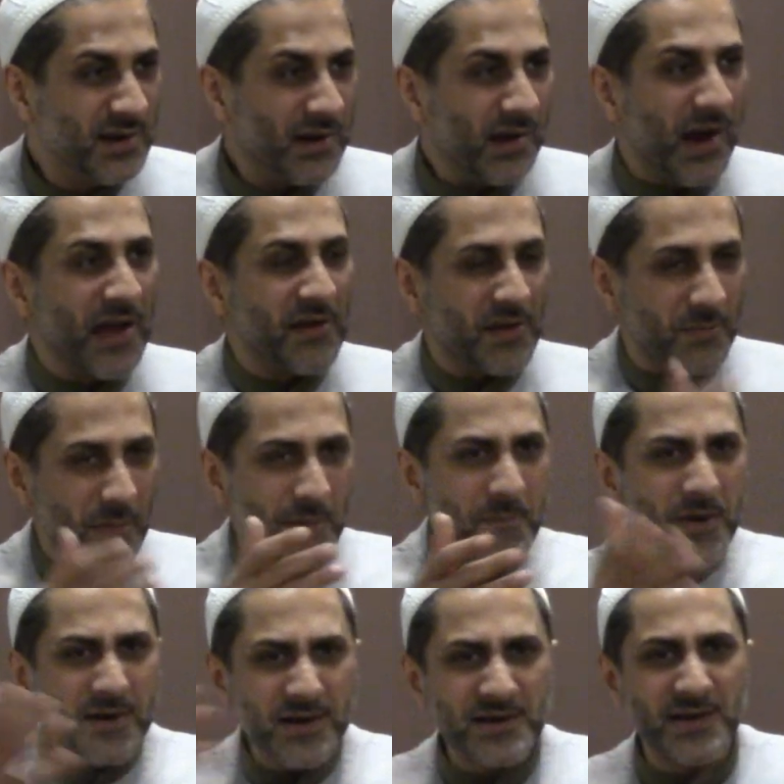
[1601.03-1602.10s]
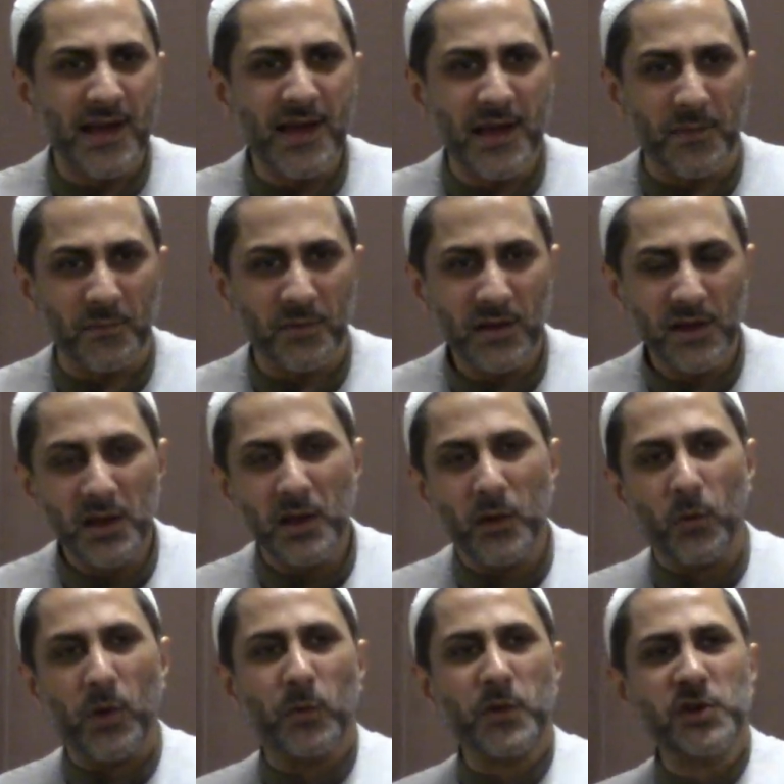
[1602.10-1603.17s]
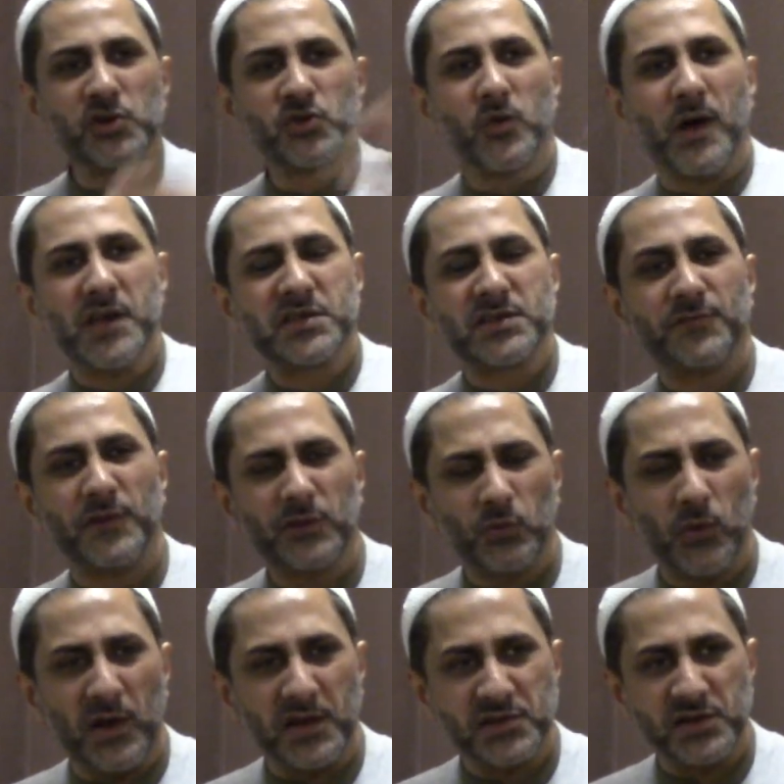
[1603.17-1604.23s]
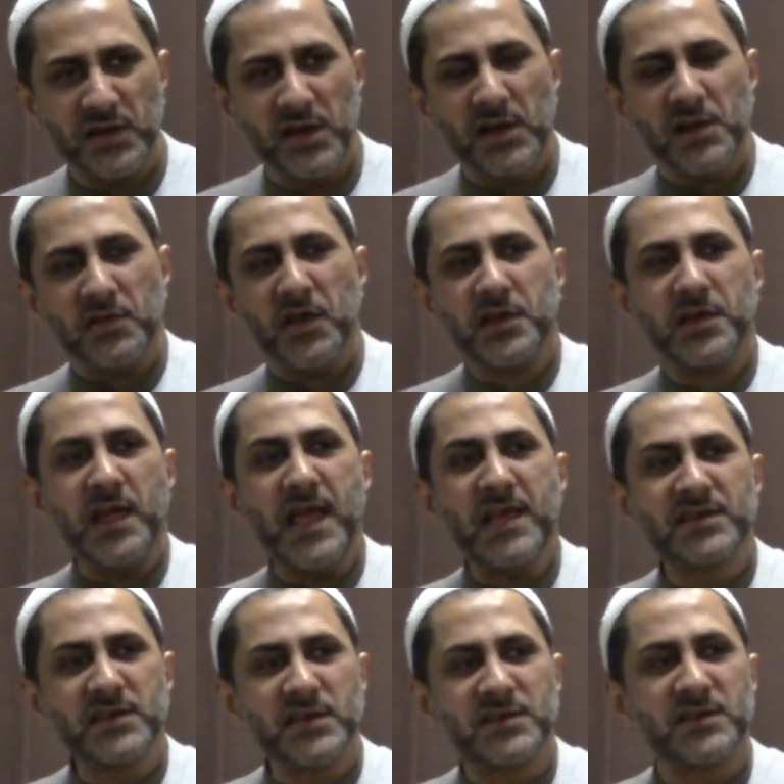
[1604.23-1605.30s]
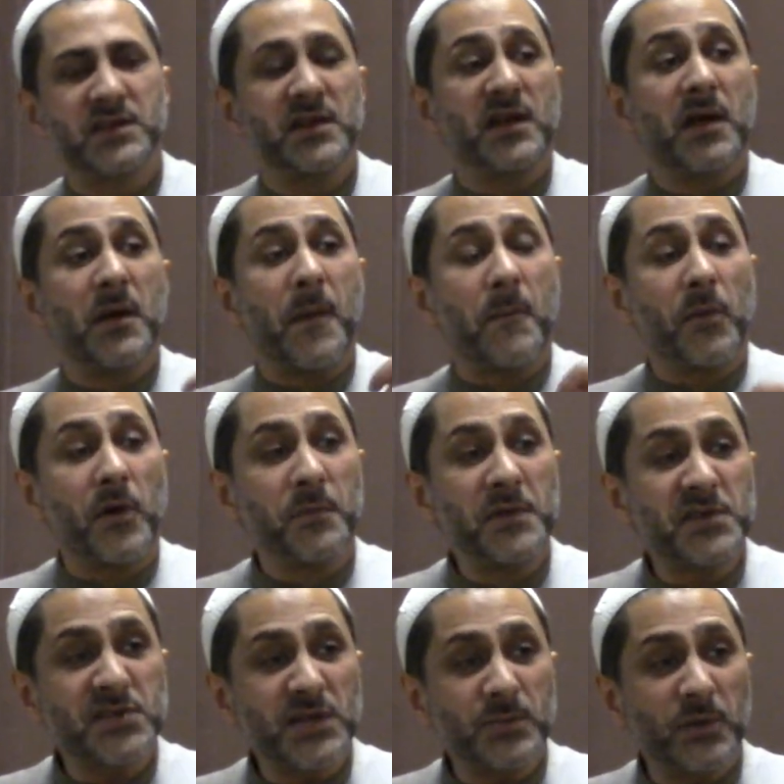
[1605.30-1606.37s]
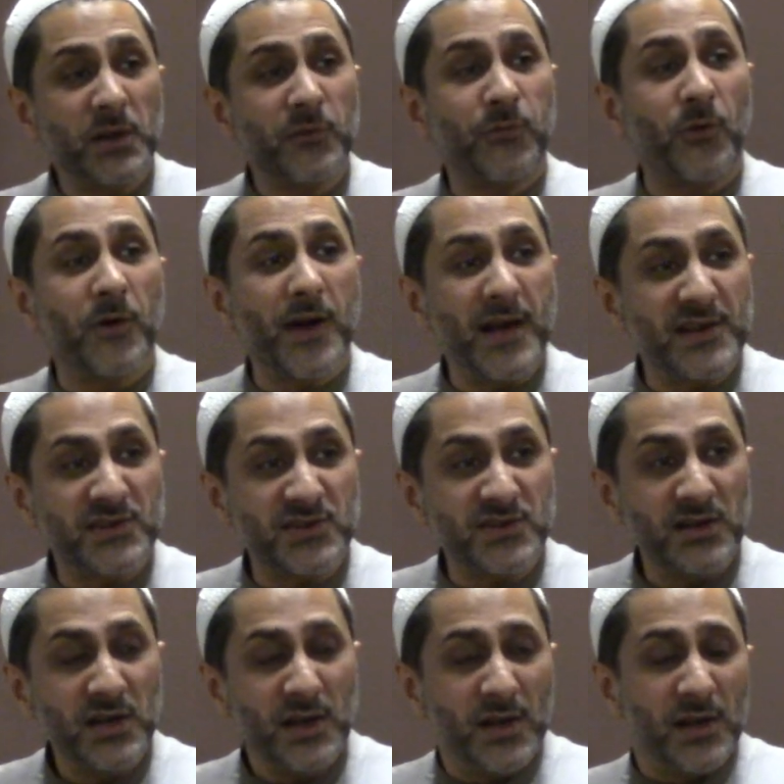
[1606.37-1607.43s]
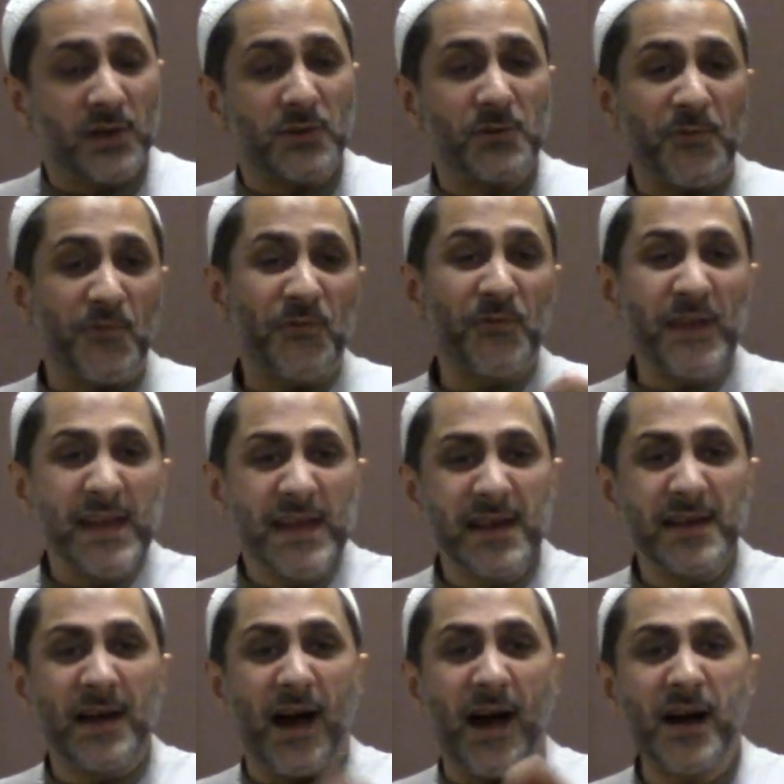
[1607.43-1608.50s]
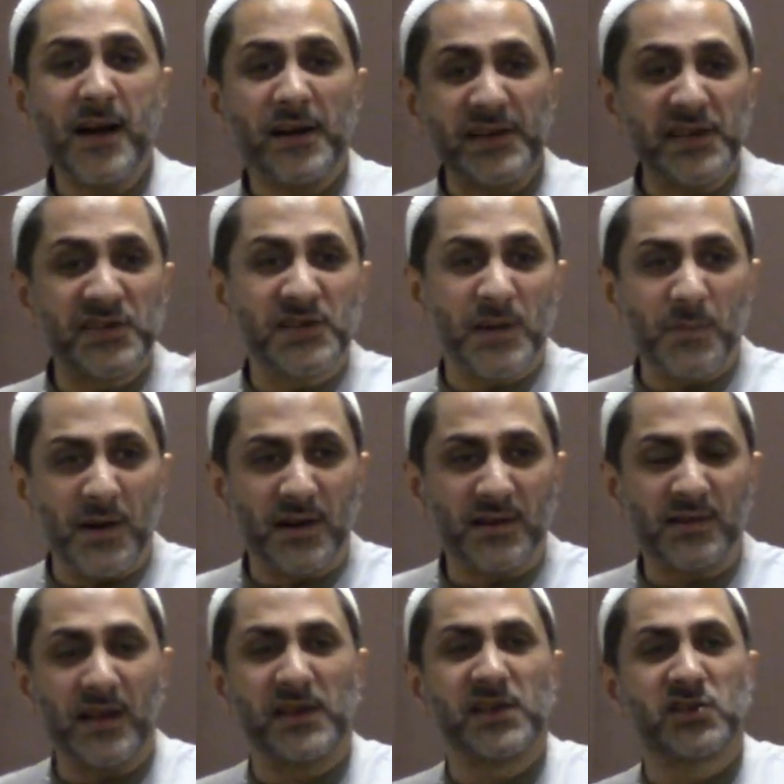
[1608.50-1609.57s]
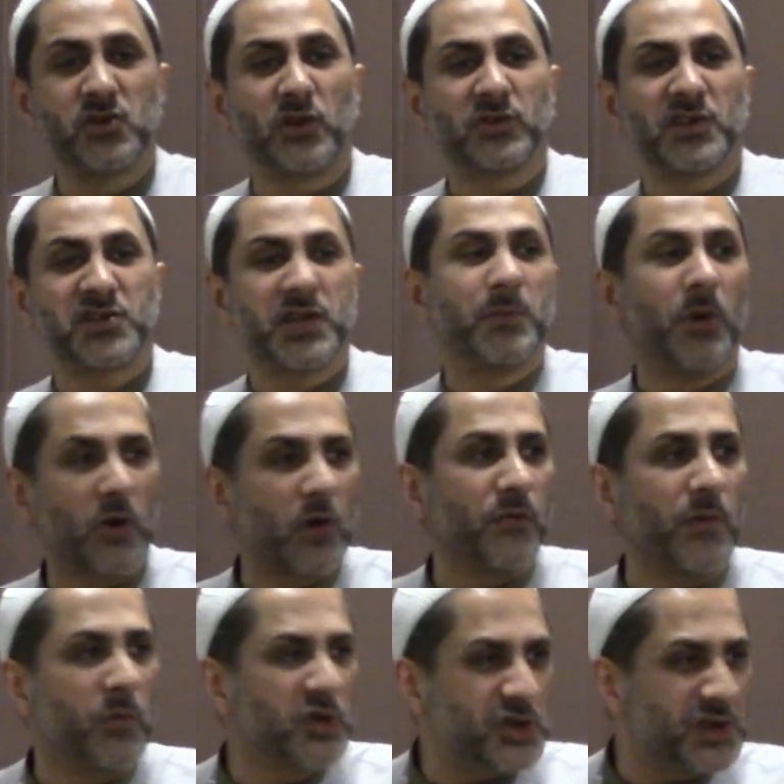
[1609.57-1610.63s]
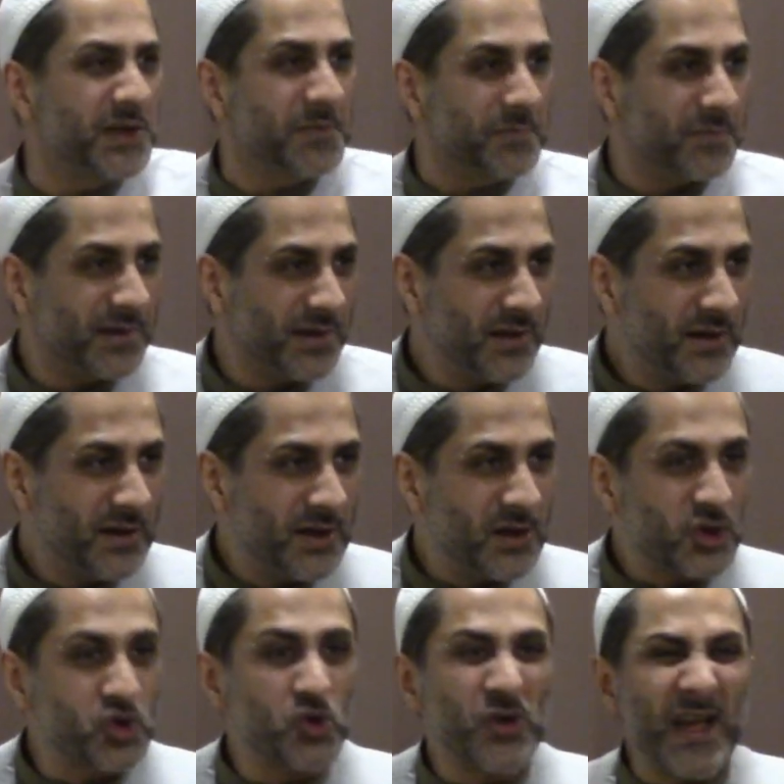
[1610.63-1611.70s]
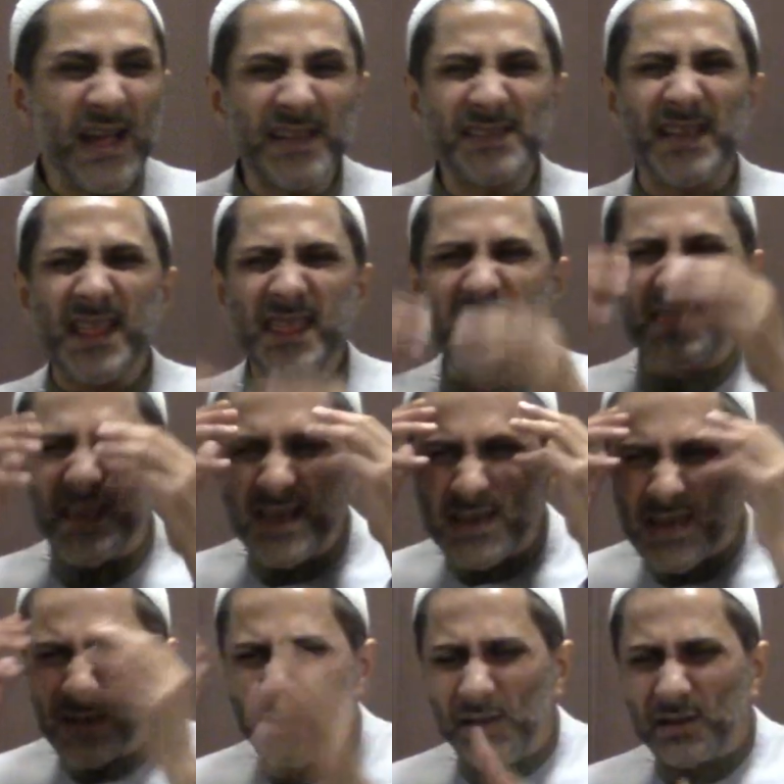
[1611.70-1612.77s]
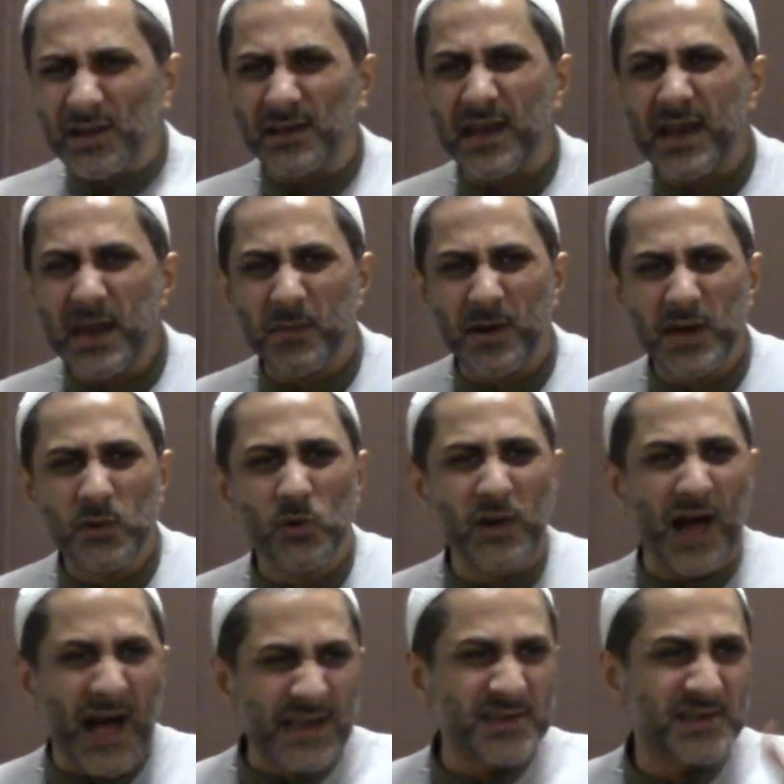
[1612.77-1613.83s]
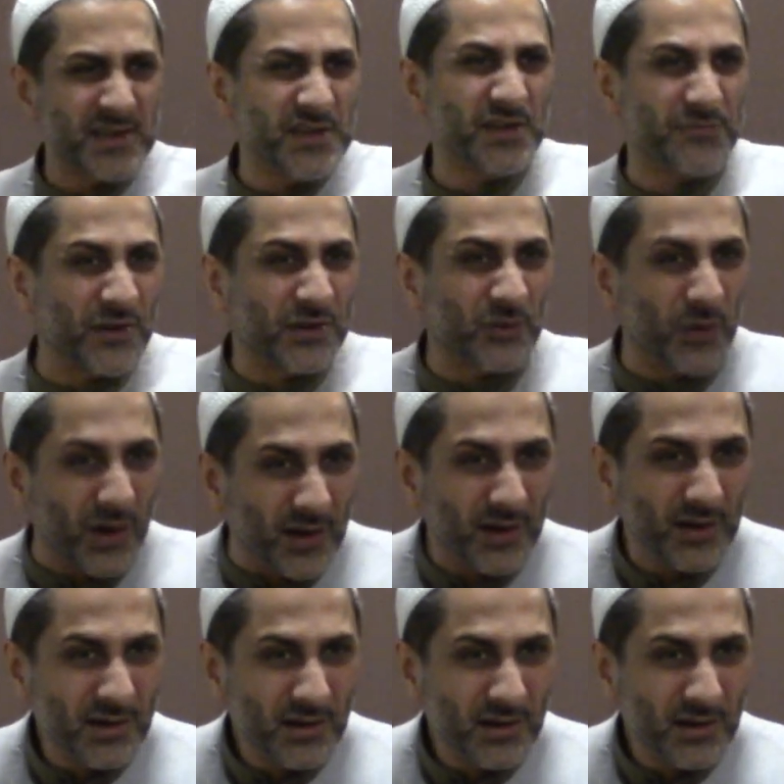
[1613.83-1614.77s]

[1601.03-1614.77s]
I remember a time where we used to ask fatwas that is it permissible for us to feed a hungry stomach that is not the stomach of a Muslim? Today it's unthinkable that anybody would ask such a fatwa.